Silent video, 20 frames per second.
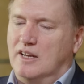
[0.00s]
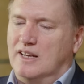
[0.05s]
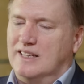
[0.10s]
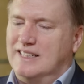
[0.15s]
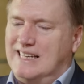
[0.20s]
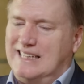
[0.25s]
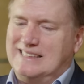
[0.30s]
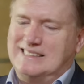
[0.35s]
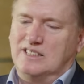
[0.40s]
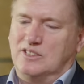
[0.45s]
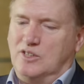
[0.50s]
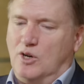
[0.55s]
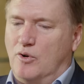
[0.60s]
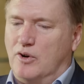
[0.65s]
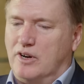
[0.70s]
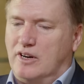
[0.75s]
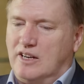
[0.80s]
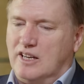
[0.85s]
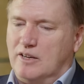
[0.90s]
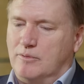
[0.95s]

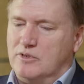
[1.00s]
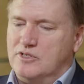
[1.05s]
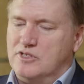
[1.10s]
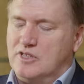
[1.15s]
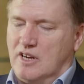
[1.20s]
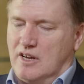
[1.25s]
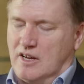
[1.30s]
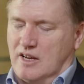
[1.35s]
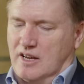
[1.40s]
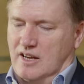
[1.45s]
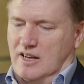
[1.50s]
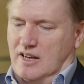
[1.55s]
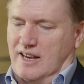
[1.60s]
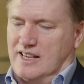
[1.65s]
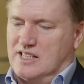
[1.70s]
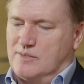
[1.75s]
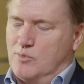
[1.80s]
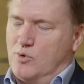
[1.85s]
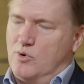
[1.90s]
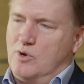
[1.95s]
categorically was
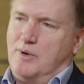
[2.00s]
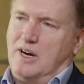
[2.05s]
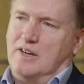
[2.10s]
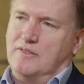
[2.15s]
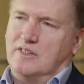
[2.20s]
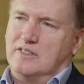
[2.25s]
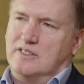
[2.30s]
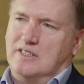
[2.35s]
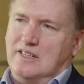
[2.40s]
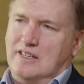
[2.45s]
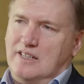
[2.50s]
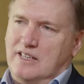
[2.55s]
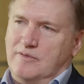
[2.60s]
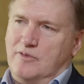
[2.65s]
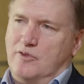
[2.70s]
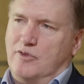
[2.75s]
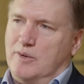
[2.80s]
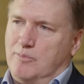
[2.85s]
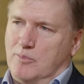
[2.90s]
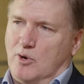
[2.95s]
it's more about the
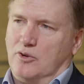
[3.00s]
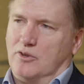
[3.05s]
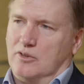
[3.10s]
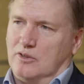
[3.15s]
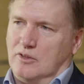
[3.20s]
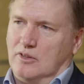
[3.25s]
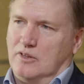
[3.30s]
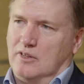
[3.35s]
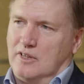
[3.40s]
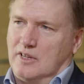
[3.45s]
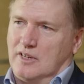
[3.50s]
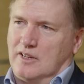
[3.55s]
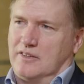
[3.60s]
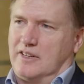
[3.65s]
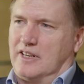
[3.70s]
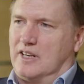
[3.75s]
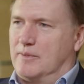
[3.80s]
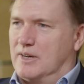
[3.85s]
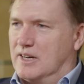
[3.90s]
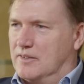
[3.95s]
delivery model
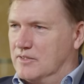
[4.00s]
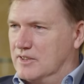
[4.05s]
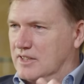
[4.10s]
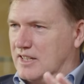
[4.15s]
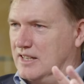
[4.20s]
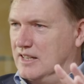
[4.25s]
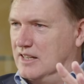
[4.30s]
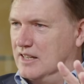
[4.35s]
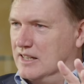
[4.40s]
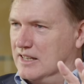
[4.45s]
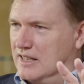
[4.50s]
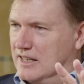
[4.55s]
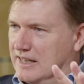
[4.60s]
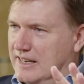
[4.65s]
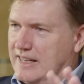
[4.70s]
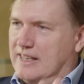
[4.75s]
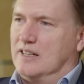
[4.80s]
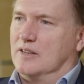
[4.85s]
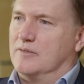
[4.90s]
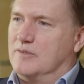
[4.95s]
than about the
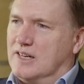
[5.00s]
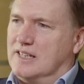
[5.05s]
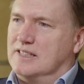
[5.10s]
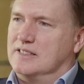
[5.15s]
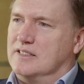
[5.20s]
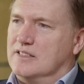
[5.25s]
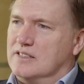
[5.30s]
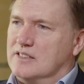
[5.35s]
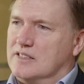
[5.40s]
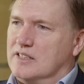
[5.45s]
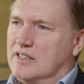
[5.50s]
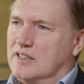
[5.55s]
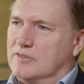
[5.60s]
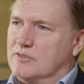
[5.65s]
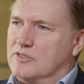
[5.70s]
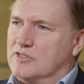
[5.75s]
legal advice itself.